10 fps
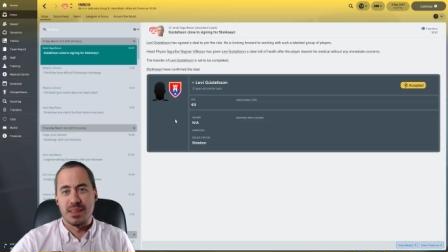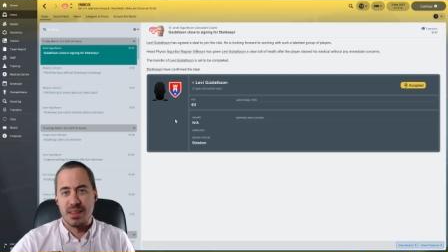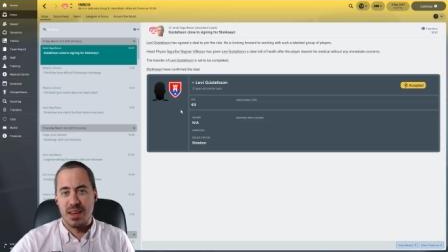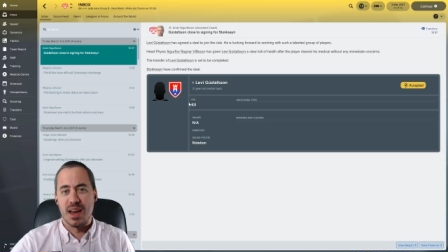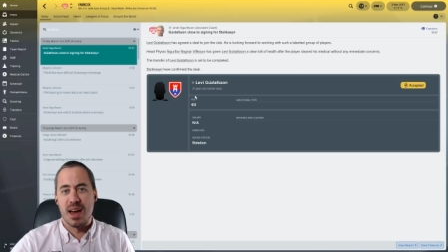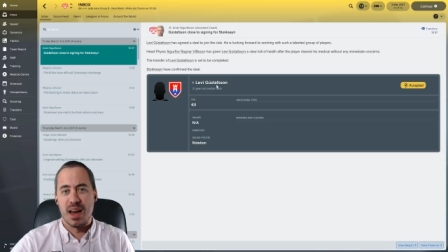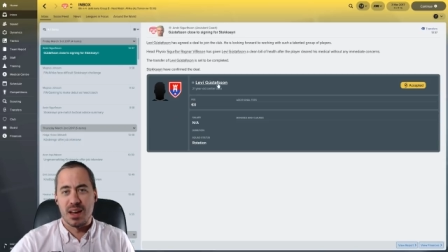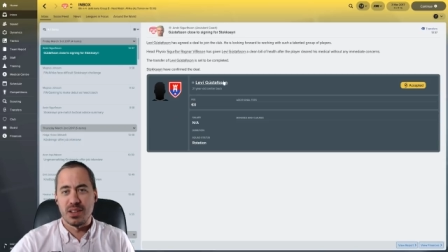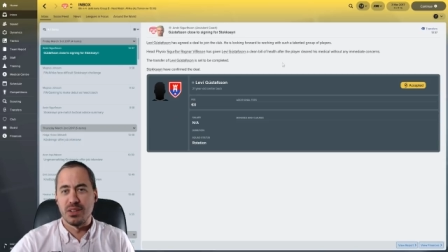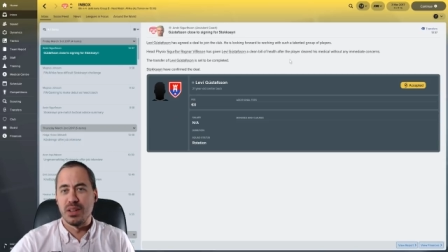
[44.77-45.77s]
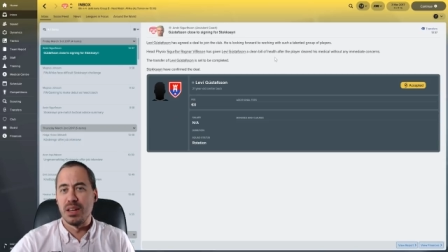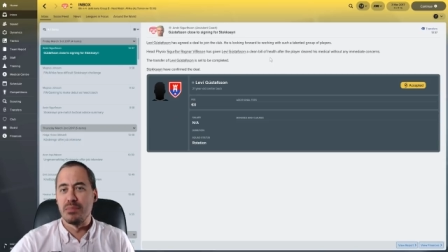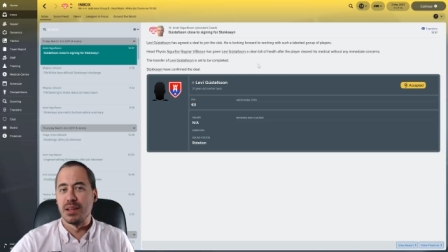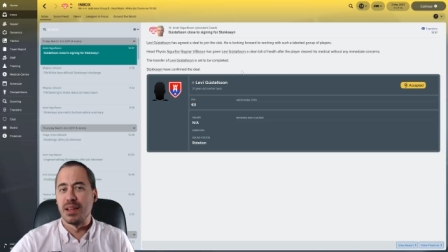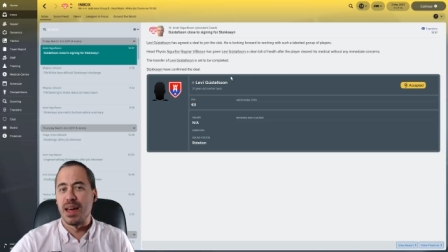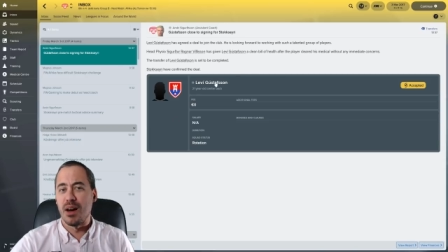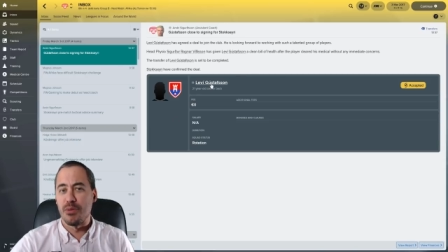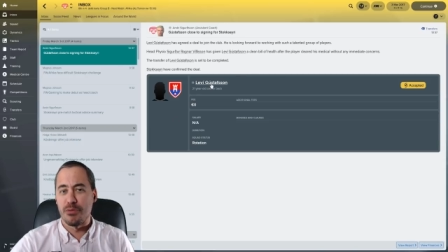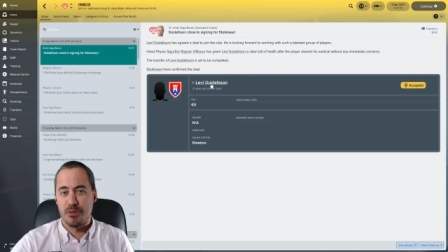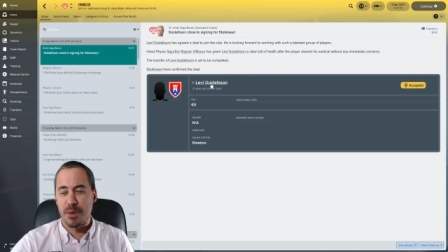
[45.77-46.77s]
Yeah, clean bill of
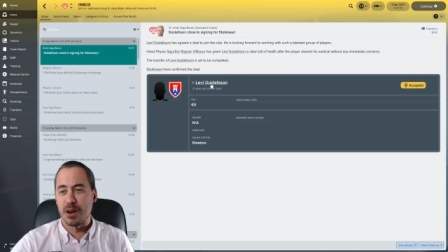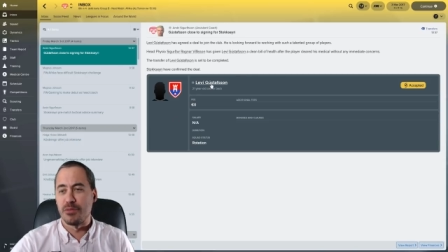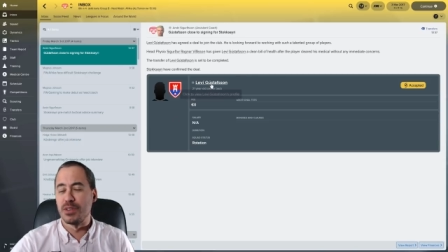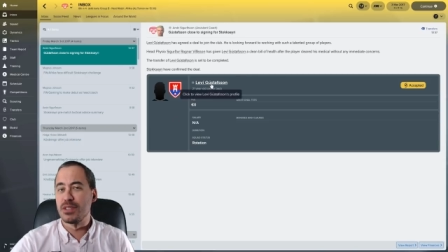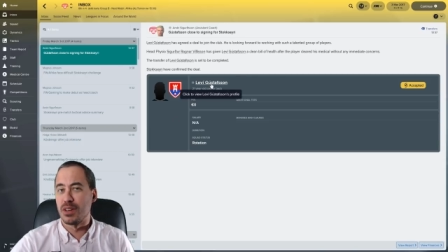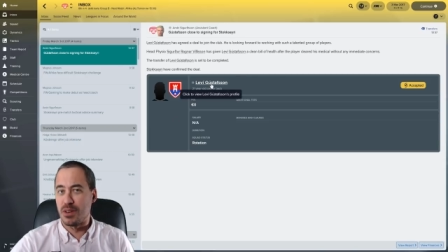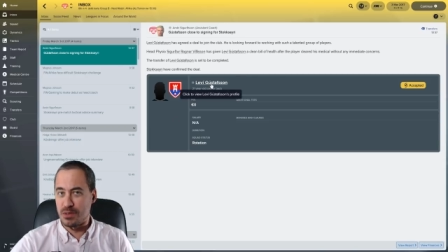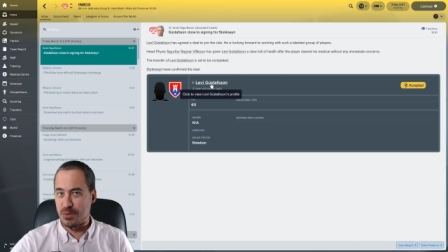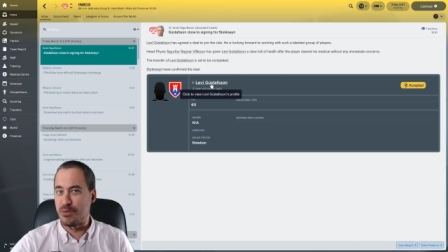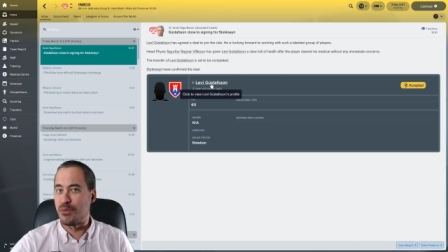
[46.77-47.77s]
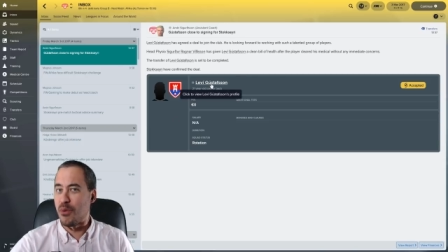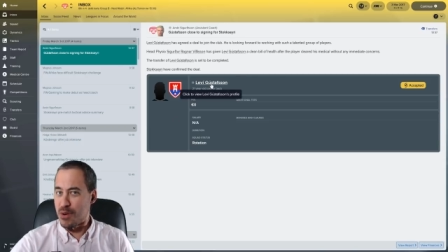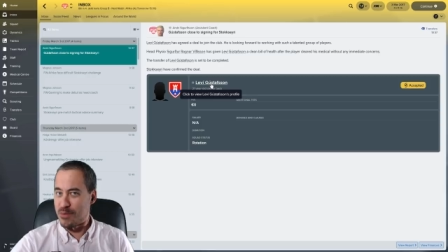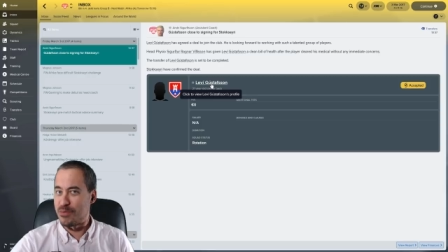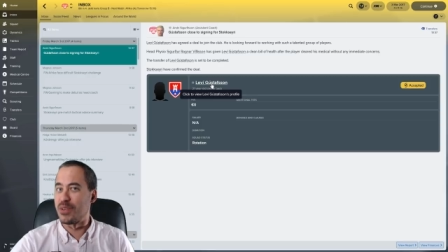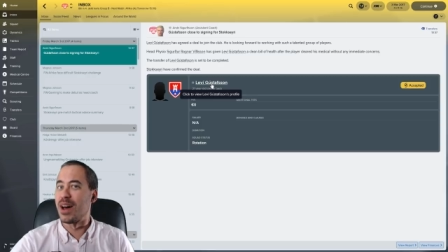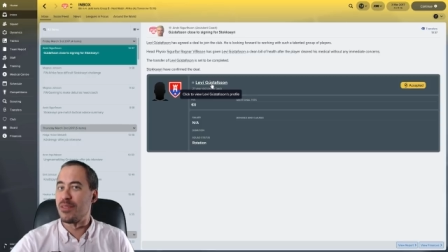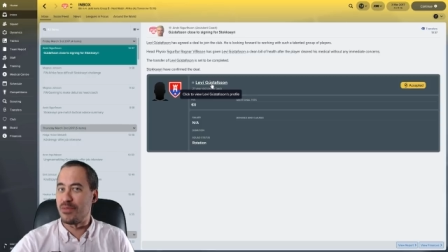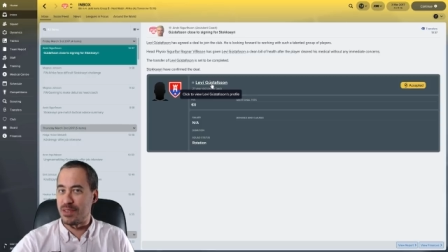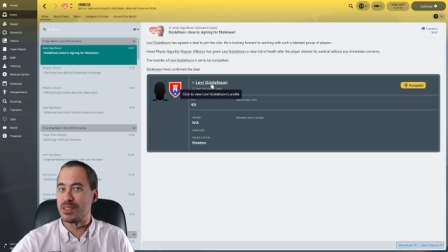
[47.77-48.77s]
health from our physios with four and
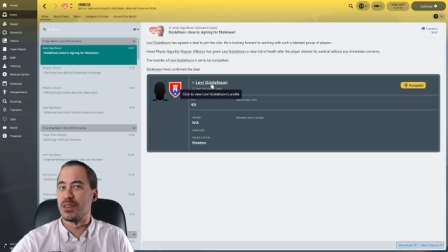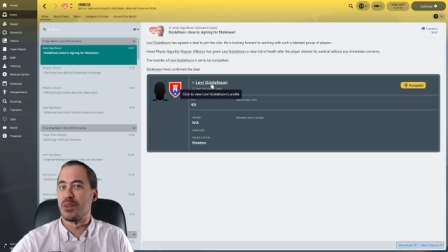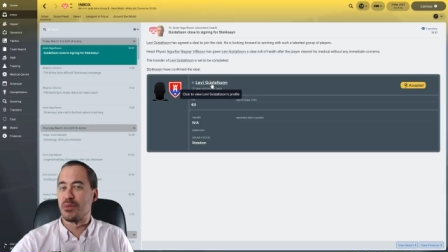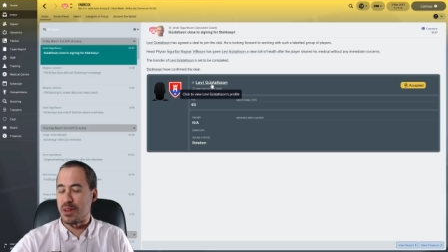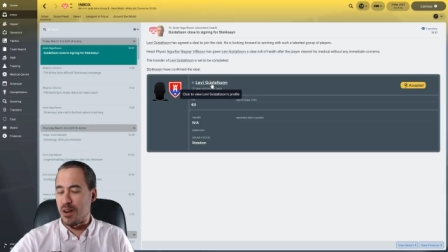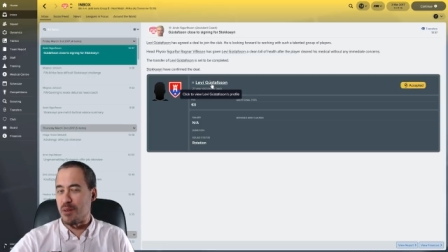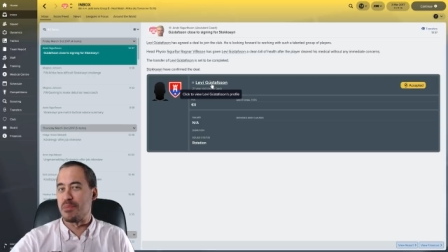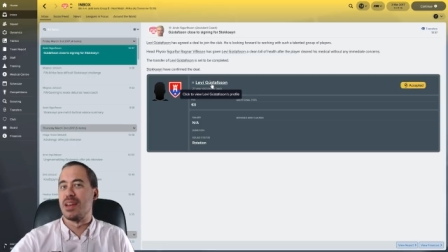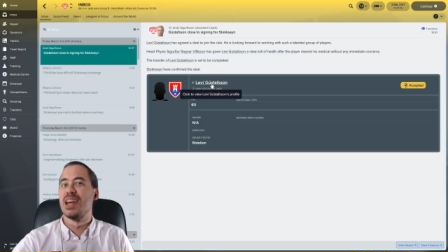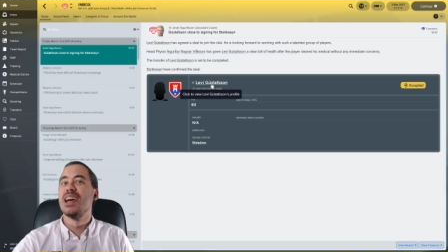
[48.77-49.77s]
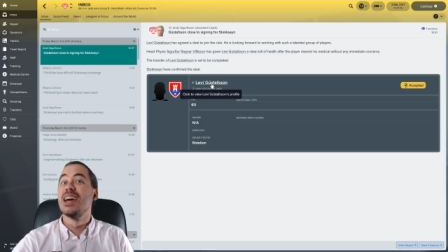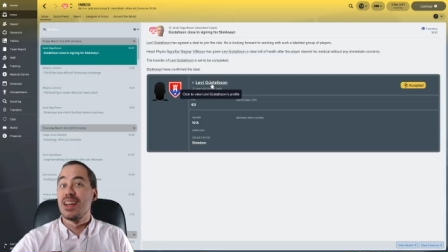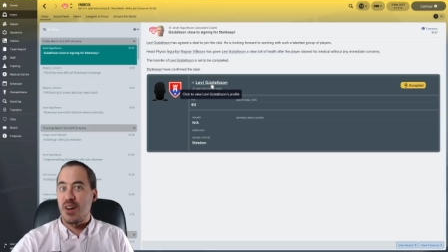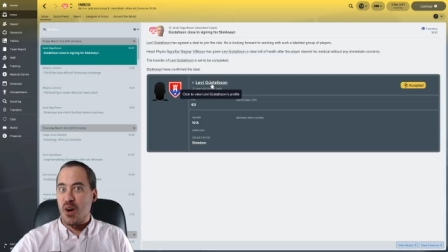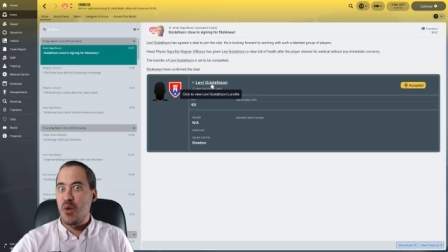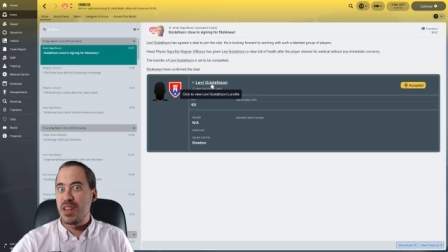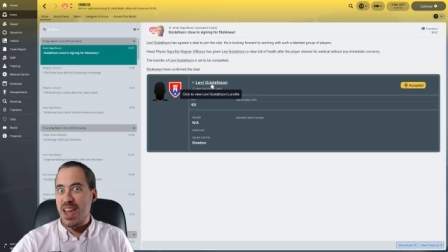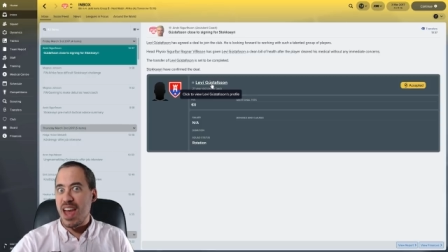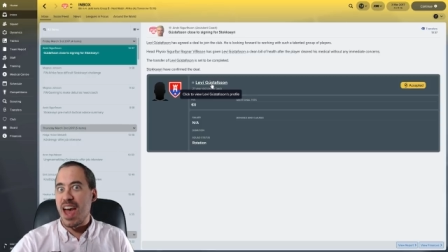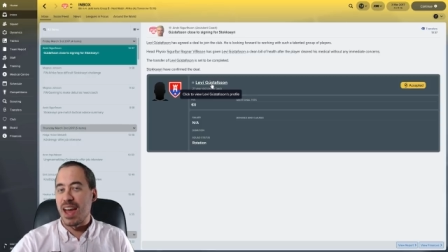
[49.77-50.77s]
five physiotherapy. Oh,
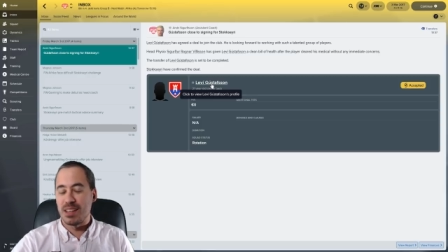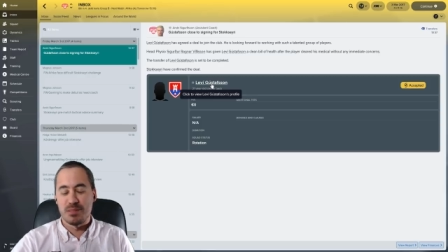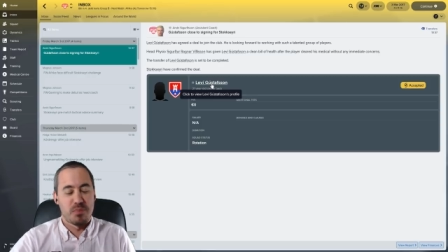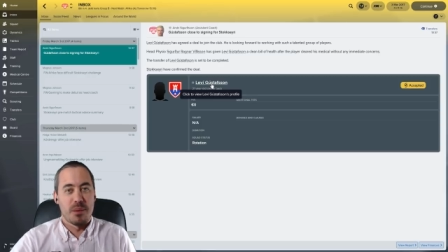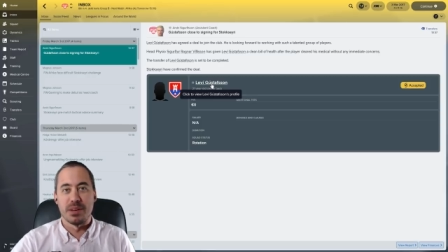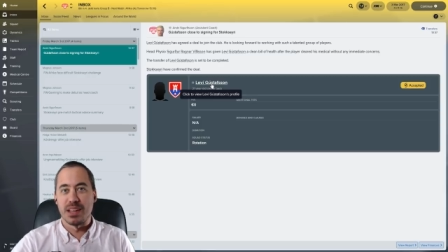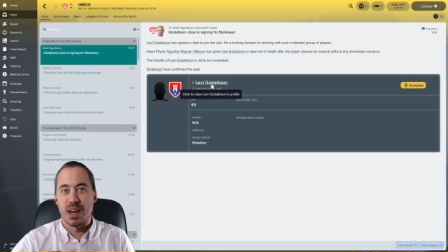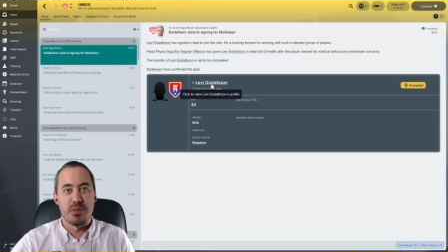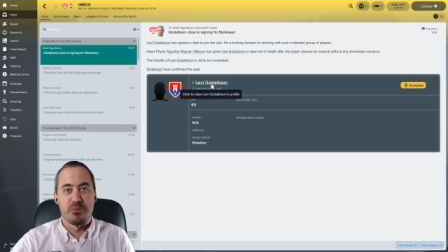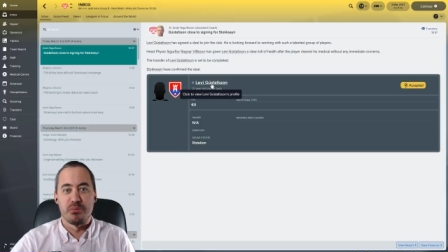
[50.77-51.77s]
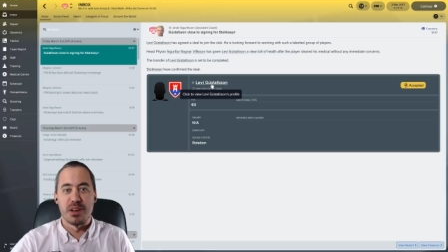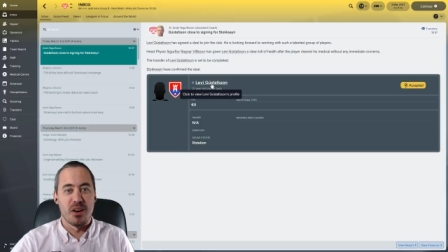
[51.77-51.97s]
yeah, he's probably got three